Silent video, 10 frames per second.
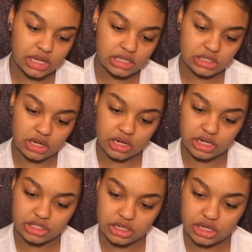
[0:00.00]

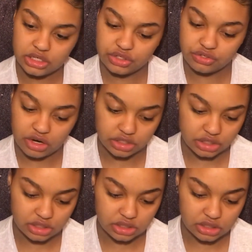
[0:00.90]
installation
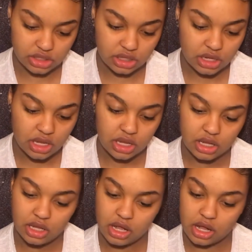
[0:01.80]
instructions.
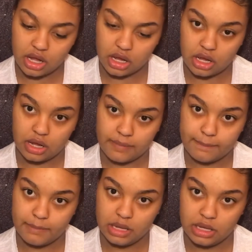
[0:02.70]

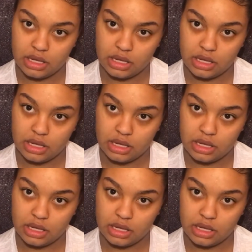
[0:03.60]
I'm